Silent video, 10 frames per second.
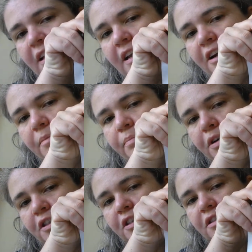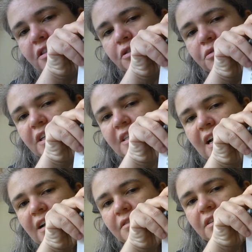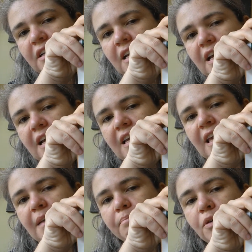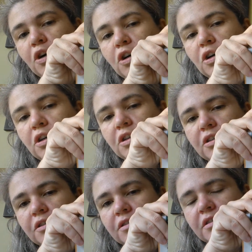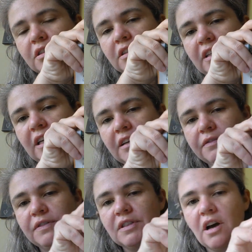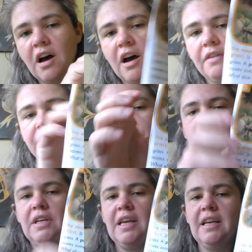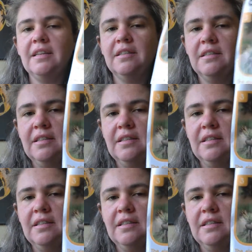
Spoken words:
here pushes the tree down, he pulls the leaves off to eat.